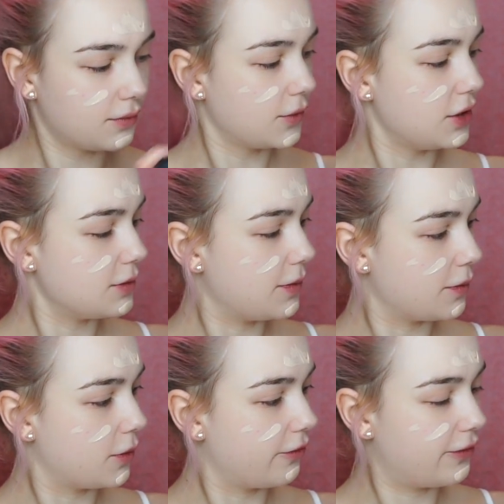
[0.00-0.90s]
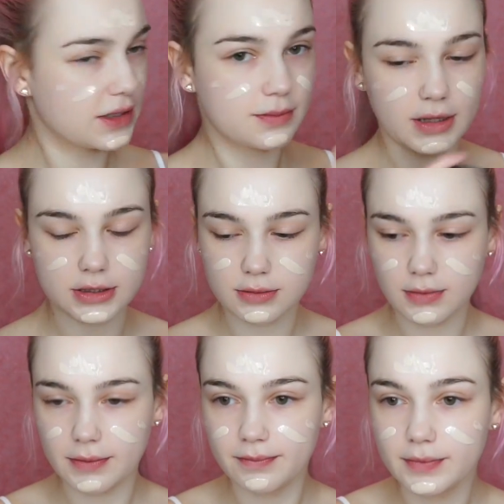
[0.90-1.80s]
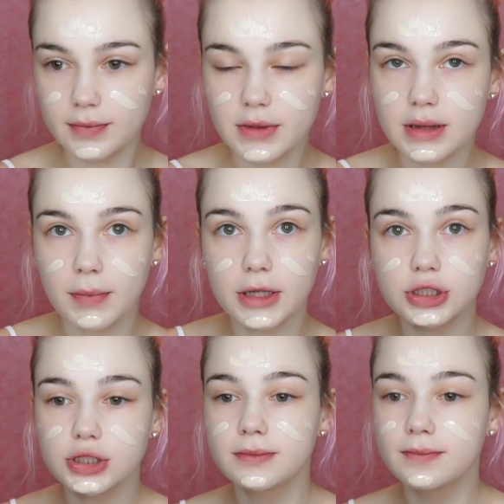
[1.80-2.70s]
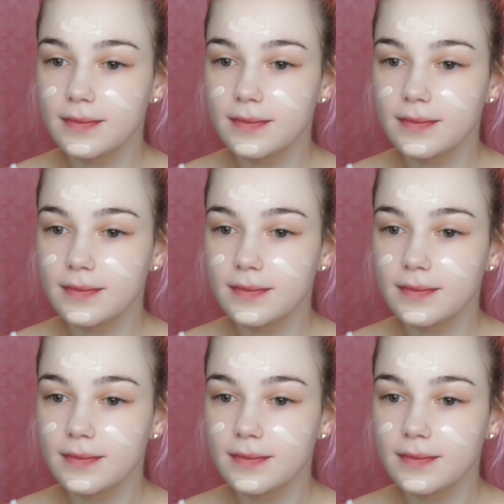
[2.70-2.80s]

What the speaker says: Need a bit more Fix Plus on my sponge.